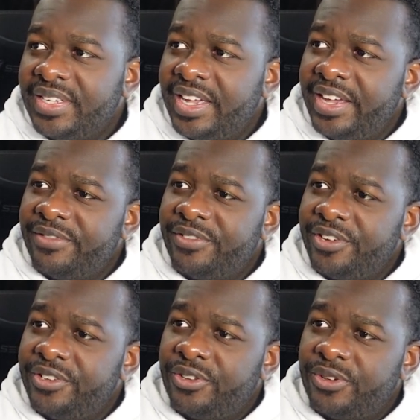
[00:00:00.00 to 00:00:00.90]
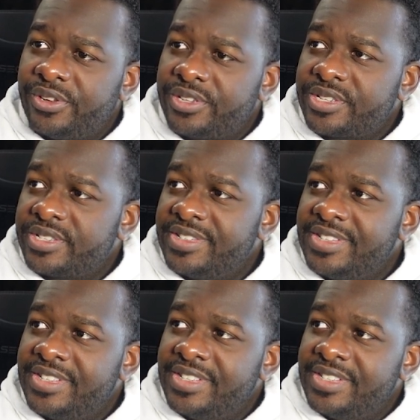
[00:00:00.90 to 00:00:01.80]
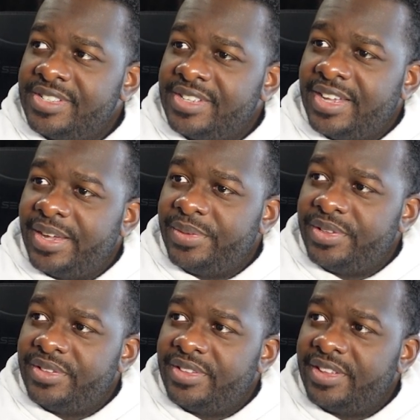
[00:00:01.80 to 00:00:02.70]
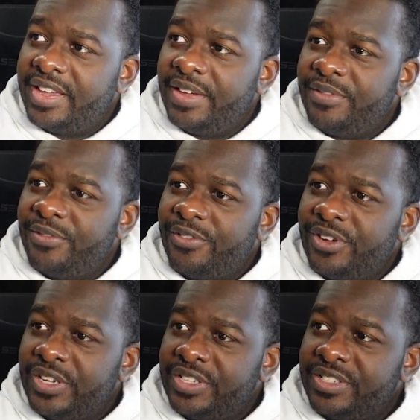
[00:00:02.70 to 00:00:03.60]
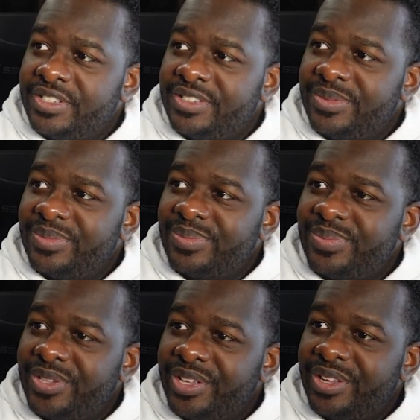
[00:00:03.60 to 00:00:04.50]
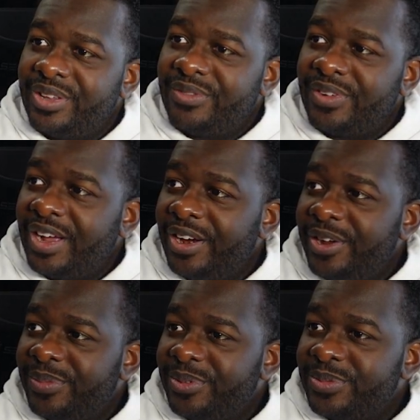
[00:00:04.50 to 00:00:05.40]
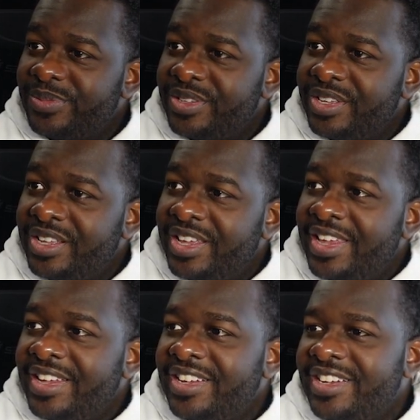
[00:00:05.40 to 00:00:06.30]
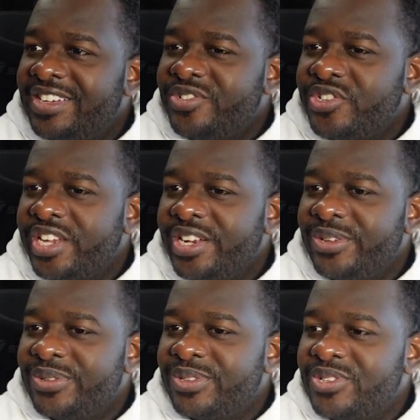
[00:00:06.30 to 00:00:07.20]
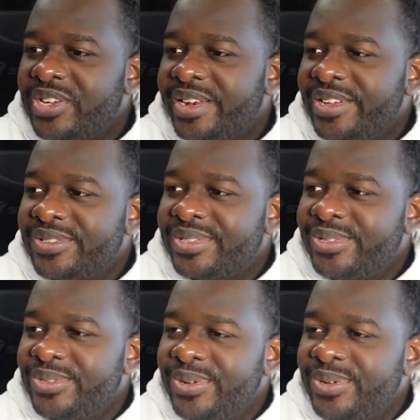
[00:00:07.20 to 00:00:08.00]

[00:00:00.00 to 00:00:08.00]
had fun doing this. I've been having fun playing Fire Emblem. Shout out to